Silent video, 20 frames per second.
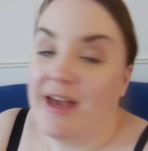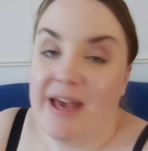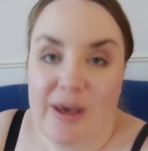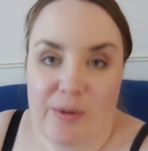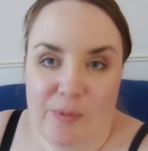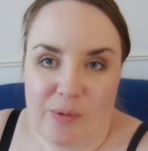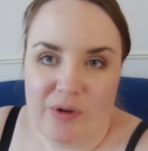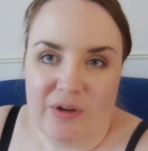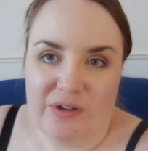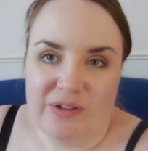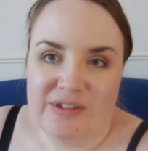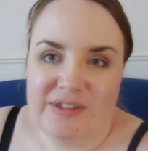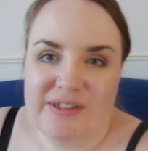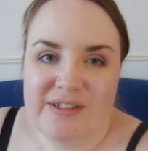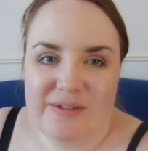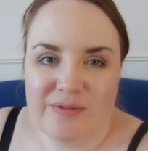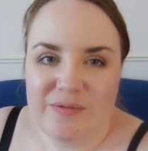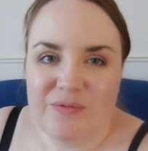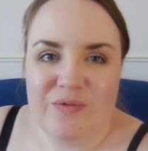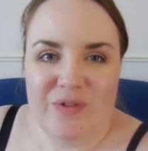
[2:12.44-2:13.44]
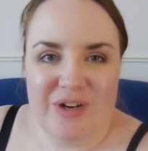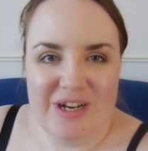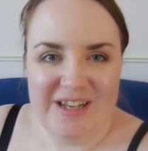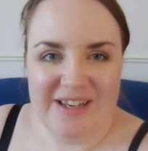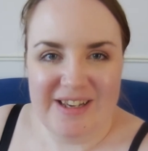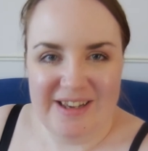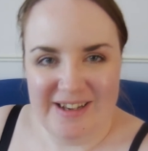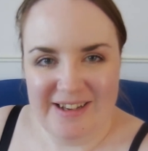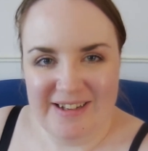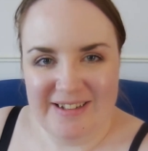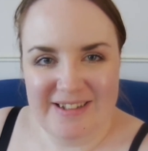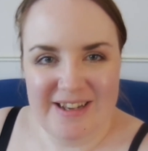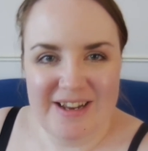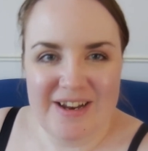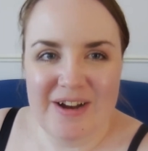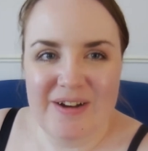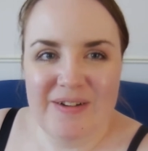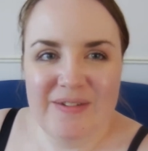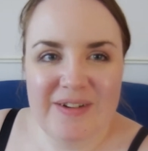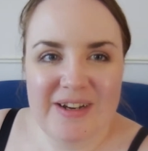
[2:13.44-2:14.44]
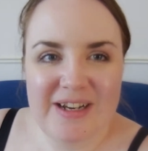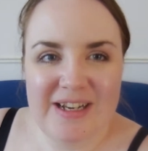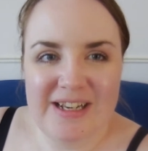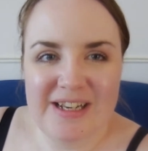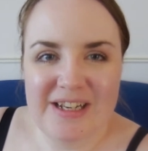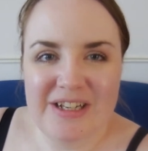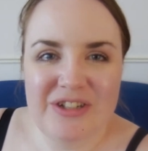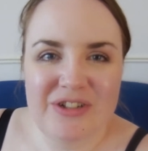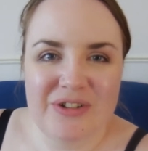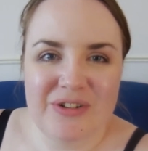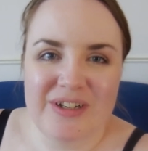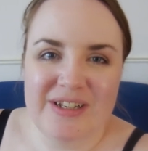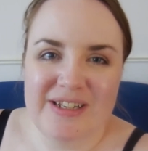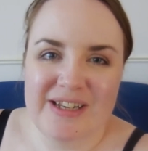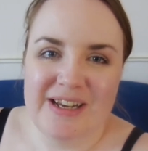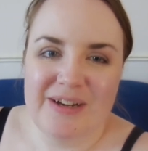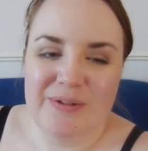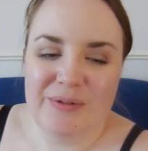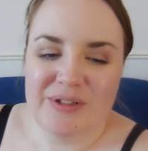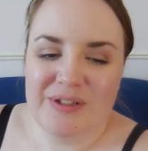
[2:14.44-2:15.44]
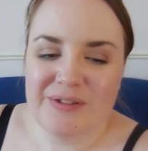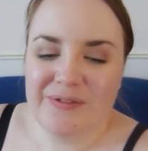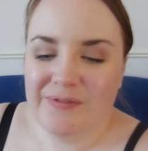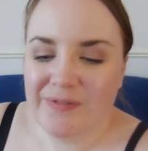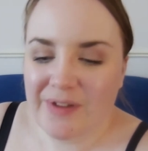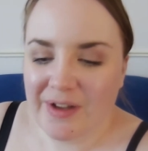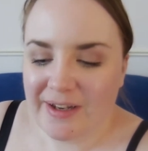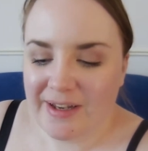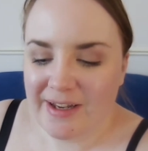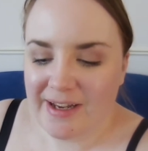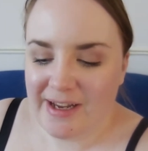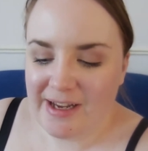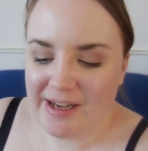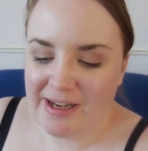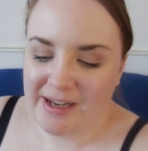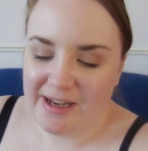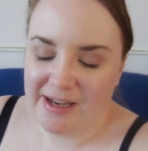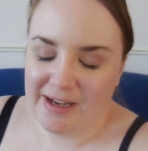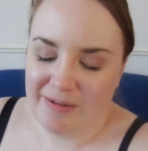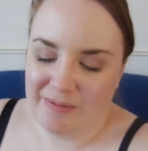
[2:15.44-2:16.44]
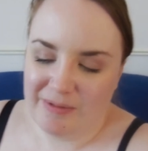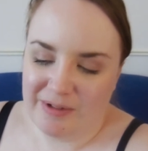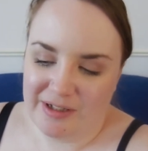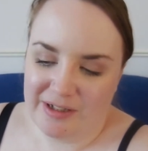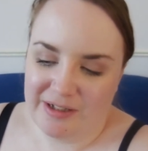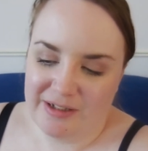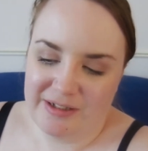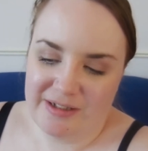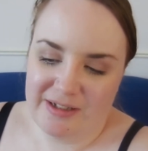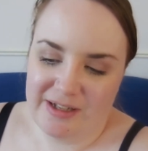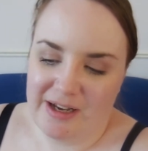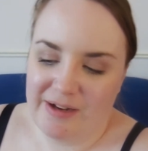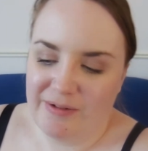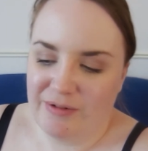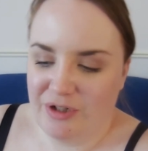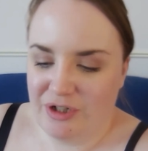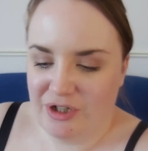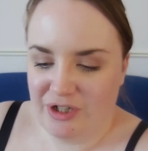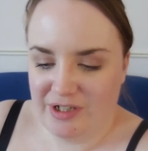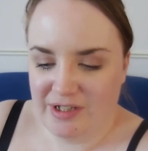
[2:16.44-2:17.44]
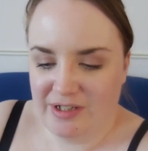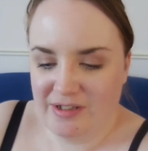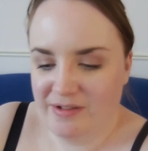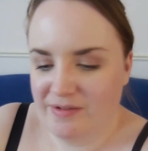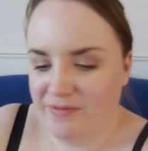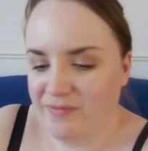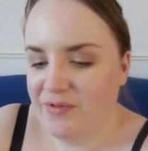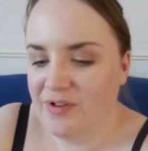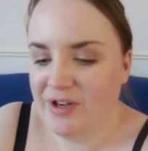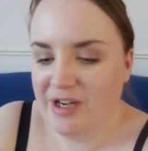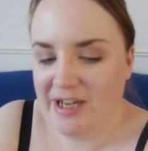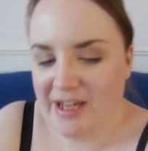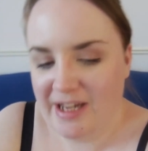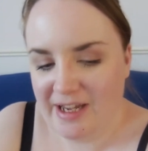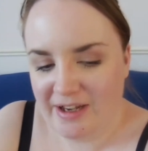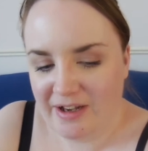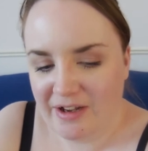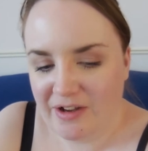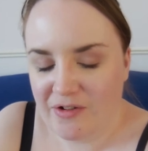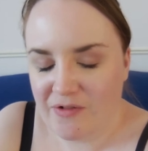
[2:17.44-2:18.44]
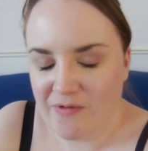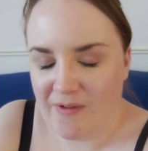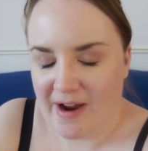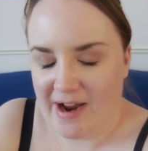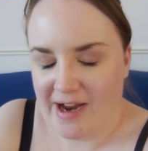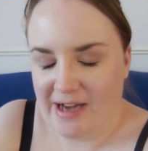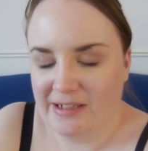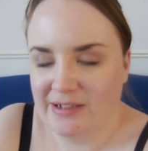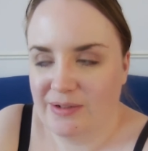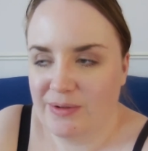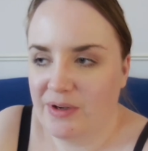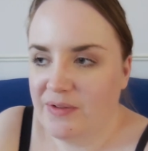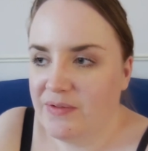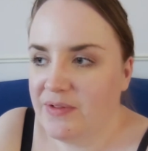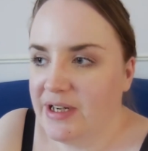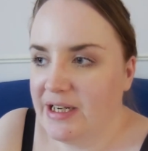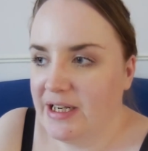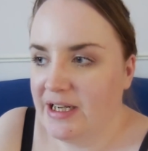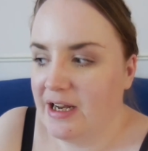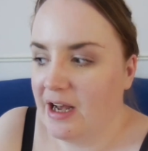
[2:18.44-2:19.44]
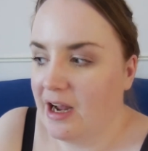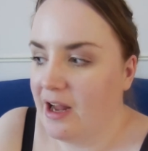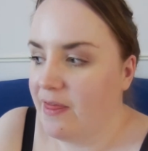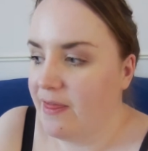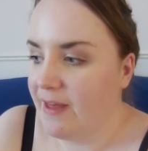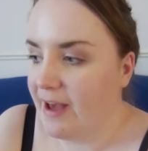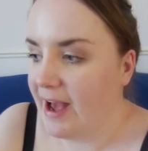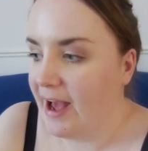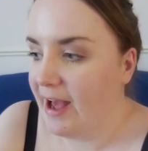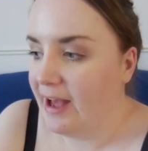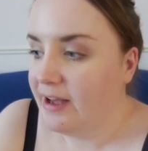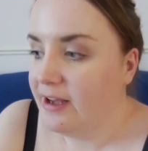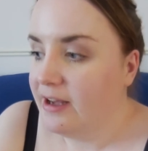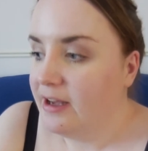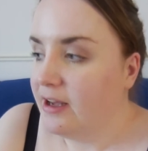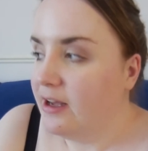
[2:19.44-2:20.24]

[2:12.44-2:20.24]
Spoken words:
it was really good and I really enjoyed it. It was funny, it was just really great, so I really liked that.